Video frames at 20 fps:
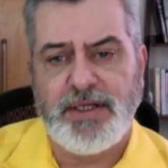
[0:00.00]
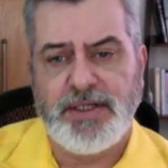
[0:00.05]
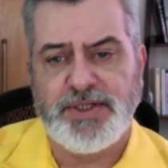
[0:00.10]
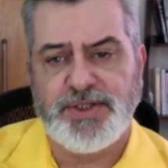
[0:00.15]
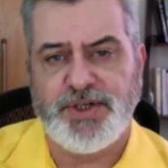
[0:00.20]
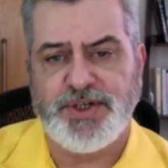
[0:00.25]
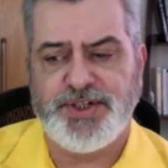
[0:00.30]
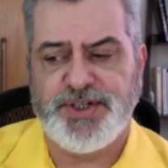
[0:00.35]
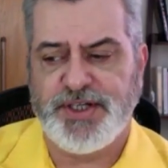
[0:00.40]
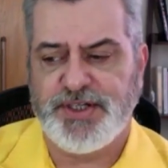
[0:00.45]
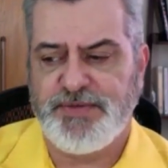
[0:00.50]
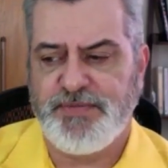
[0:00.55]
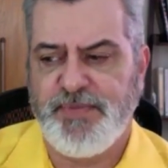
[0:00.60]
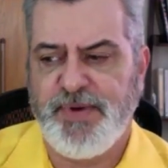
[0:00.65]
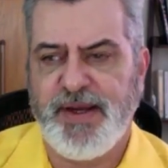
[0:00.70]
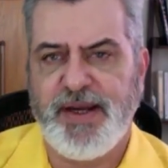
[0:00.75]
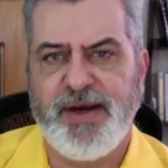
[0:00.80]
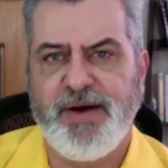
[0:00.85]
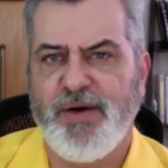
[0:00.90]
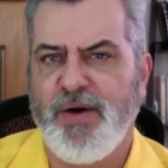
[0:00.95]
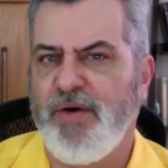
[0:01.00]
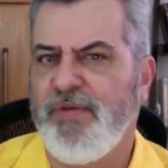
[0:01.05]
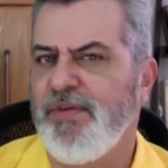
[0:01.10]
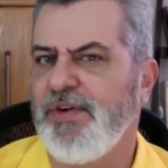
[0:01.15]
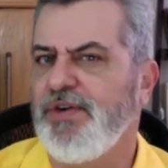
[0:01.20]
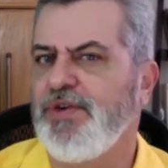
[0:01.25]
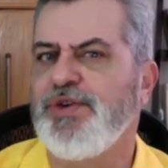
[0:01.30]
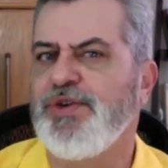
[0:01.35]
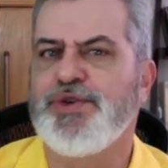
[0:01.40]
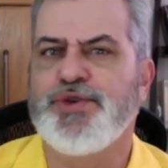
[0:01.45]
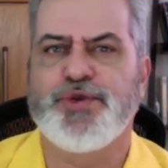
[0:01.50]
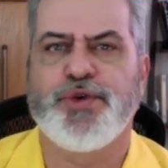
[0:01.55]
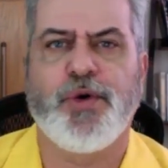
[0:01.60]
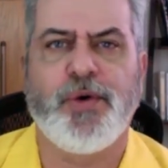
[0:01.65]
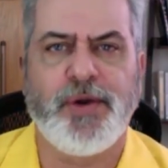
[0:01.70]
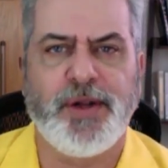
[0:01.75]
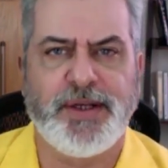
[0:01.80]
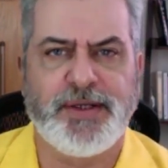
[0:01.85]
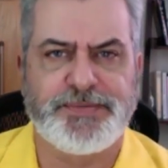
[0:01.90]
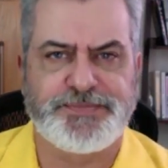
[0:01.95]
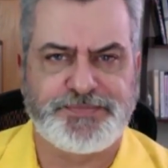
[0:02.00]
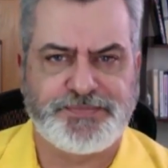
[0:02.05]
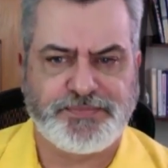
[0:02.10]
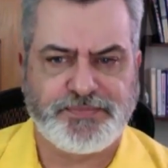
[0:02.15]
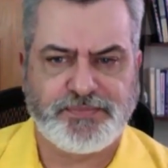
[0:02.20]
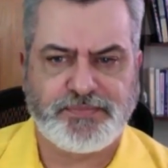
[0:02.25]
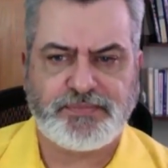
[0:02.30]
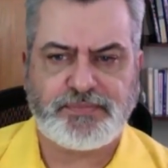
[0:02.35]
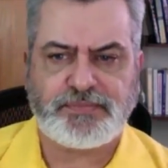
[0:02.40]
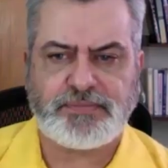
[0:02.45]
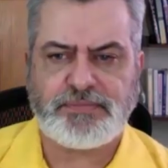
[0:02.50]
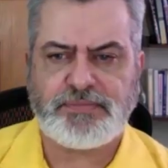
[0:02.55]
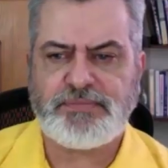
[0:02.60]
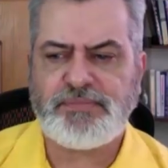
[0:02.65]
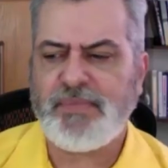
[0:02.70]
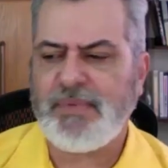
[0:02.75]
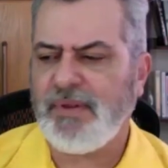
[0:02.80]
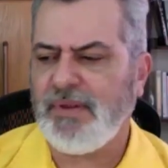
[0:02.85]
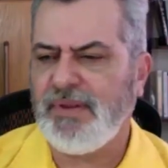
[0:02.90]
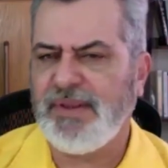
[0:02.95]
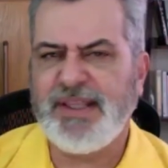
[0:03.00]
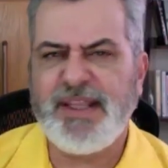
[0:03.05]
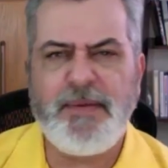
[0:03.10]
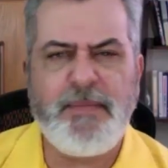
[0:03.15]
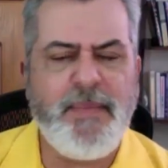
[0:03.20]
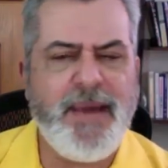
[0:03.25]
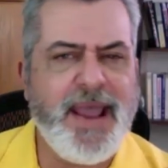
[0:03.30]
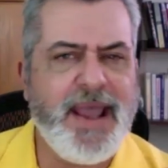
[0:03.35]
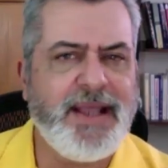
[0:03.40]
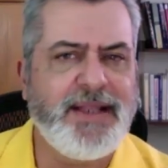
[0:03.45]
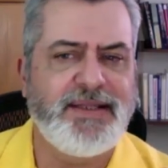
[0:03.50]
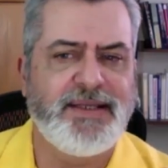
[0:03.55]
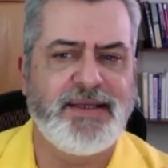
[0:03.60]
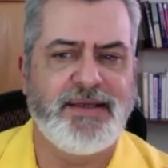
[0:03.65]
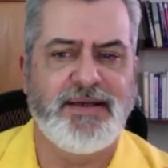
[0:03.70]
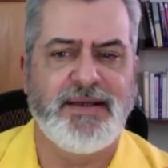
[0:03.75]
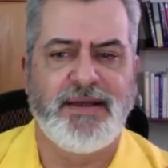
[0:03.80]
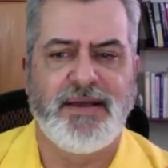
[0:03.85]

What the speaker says: such as being over controlling, demanding,